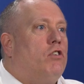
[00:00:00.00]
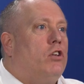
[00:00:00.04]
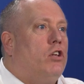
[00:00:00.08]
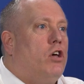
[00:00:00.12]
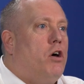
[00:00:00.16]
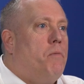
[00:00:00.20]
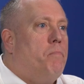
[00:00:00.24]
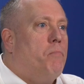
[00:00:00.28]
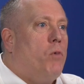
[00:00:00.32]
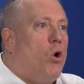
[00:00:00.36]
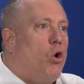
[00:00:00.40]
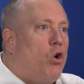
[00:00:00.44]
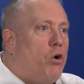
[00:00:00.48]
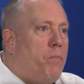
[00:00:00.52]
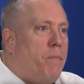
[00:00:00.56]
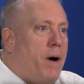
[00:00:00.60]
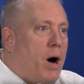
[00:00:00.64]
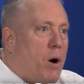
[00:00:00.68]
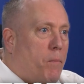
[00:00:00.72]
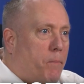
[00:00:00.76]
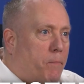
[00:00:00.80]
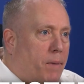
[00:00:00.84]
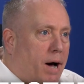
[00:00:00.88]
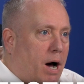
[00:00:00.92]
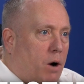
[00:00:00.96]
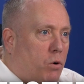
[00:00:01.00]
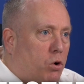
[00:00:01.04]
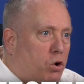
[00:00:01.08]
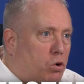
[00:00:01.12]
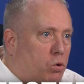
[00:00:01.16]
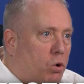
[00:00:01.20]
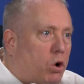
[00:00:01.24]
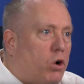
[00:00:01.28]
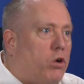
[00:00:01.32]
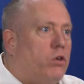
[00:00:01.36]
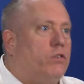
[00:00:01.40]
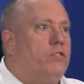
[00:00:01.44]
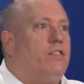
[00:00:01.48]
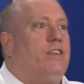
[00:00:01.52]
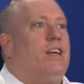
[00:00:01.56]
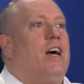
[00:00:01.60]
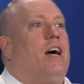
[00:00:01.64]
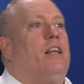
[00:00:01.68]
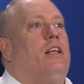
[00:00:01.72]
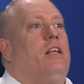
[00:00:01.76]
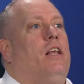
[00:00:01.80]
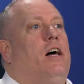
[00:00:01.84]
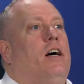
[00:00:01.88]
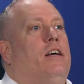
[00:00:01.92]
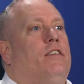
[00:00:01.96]
to learn more about power quality
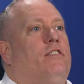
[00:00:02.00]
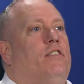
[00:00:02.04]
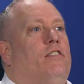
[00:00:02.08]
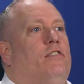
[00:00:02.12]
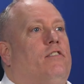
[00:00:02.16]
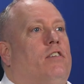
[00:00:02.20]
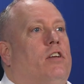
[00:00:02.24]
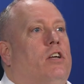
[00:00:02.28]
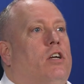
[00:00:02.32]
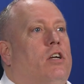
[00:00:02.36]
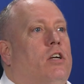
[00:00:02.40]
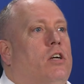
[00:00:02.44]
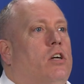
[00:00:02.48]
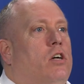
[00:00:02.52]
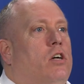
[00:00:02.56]
analyzers.